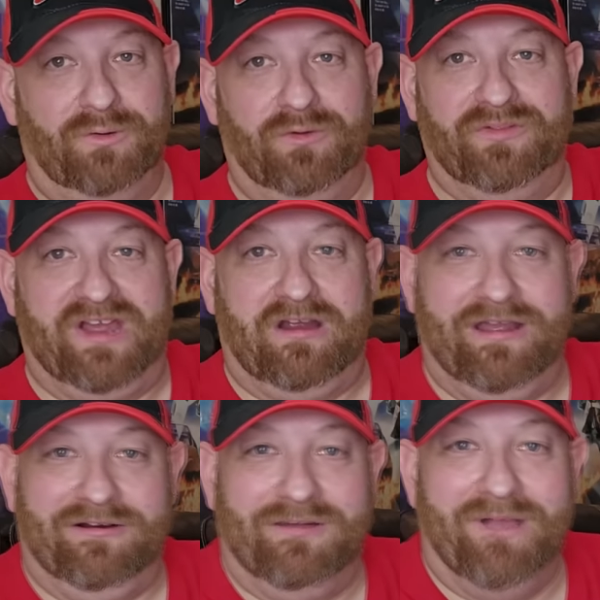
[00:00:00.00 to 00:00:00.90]
bowl there.
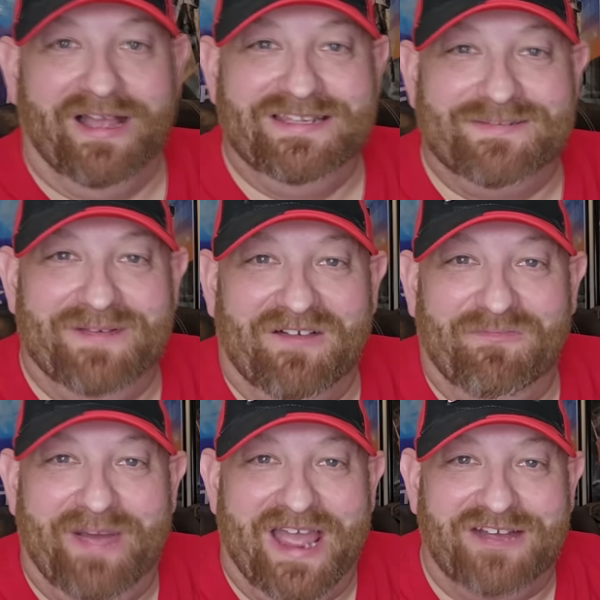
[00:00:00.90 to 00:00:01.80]
It reminds me
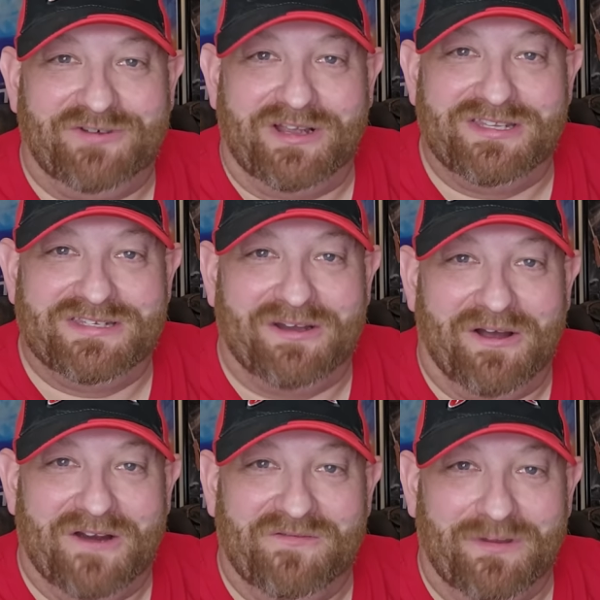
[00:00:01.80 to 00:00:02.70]
of Patrick
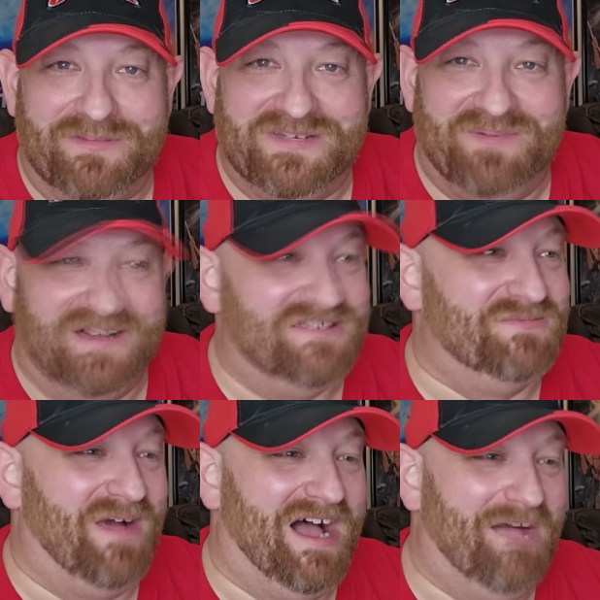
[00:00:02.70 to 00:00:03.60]
Star from
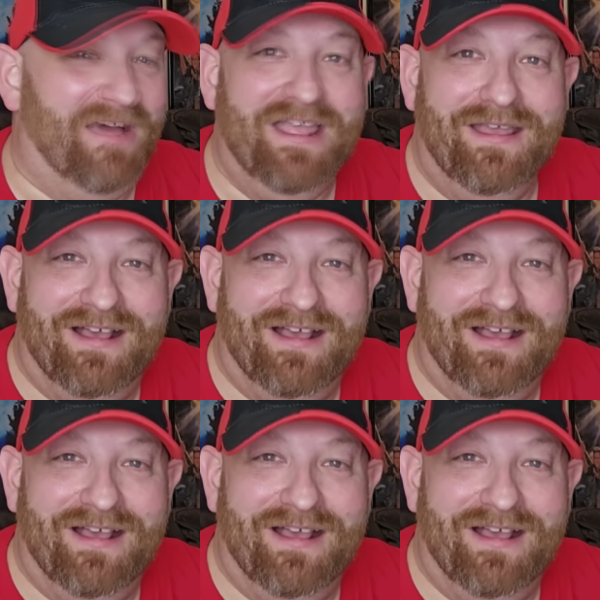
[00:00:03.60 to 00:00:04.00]
SpongeBob.